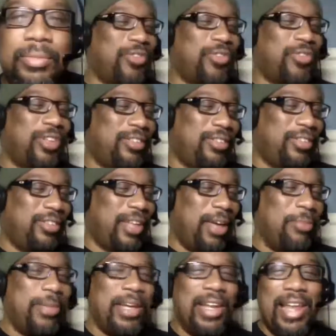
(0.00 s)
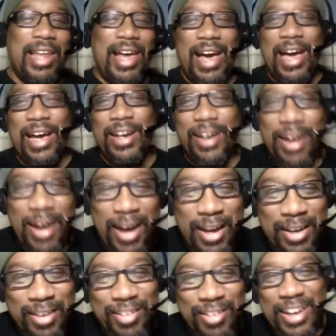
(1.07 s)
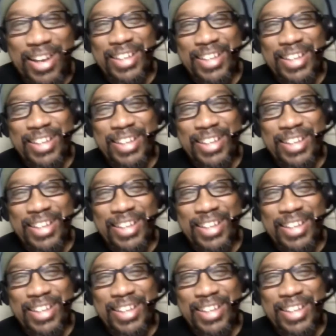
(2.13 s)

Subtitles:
the stimuli. All right, go ahead.